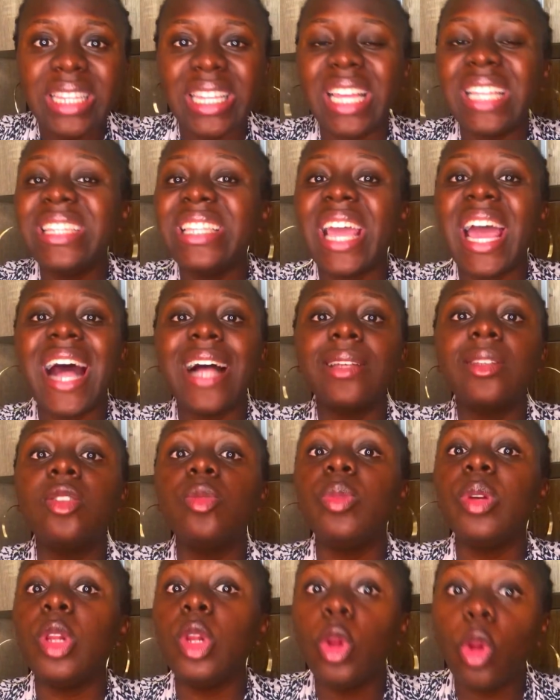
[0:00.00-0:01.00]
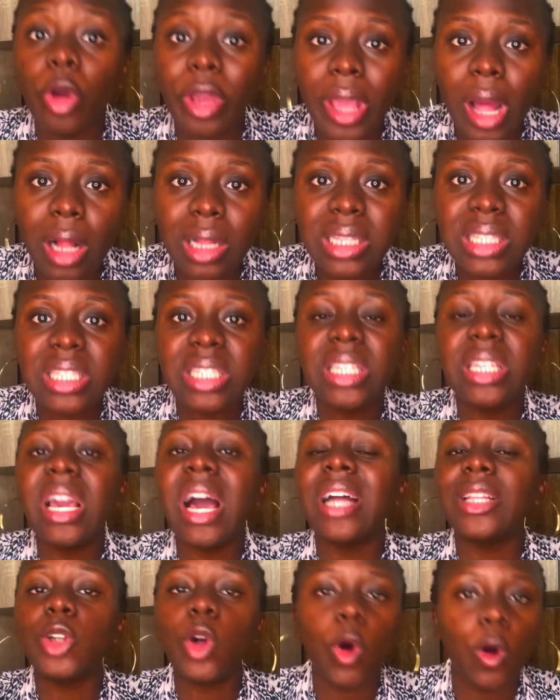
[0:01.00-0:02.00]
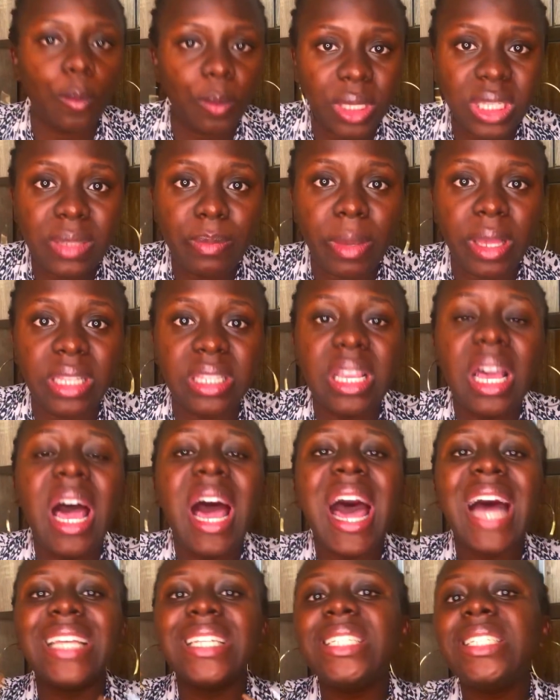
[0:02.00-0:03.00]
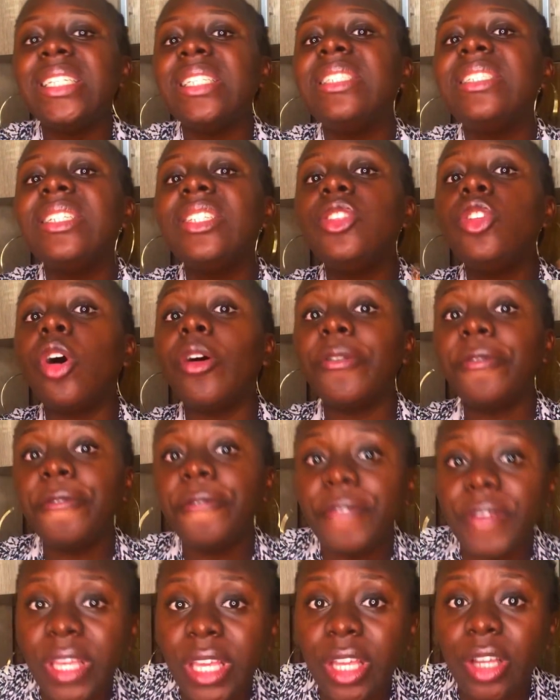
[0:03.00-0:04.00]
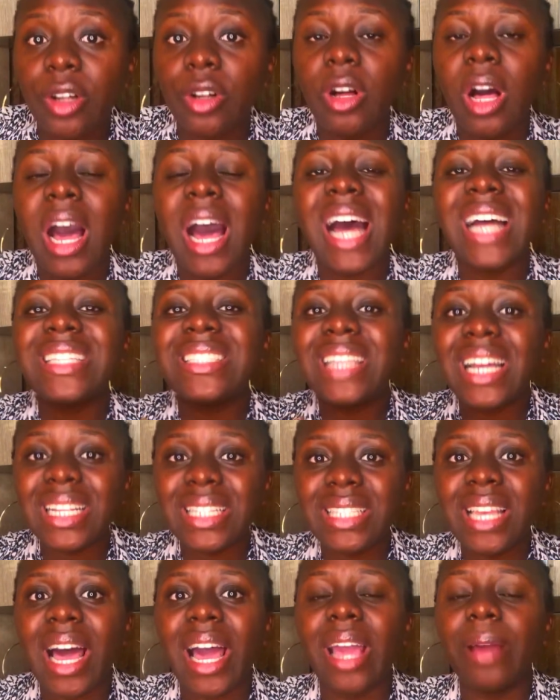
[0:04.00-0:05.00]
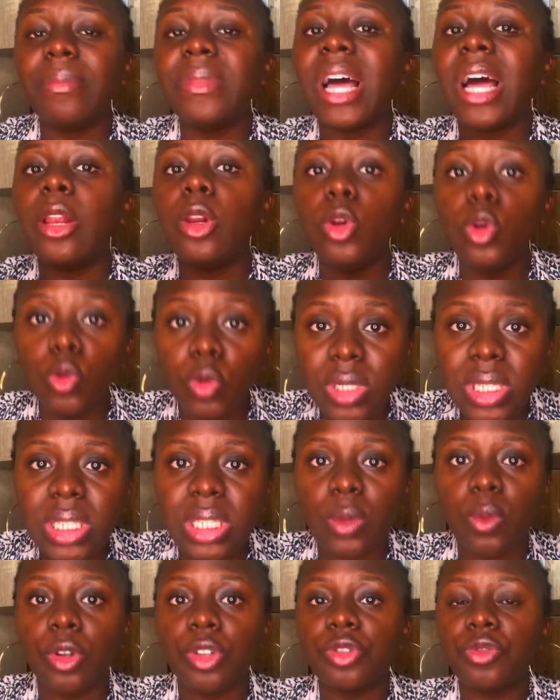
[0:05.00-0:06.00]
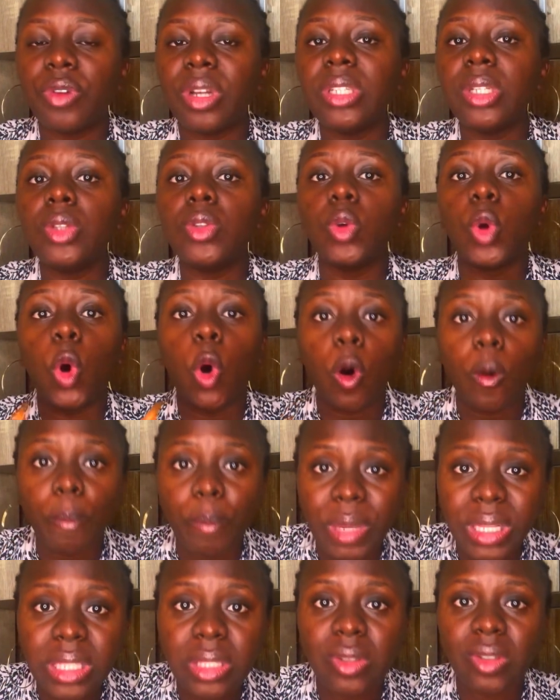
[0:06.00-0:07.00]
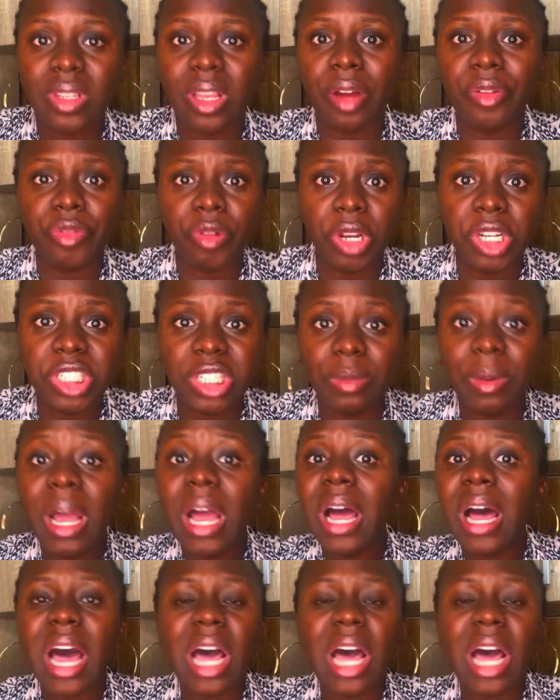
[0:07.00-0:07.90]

then there has to be loyalty and commitment, and she did not feel at that time that Lucy was ready to commit to their friendship.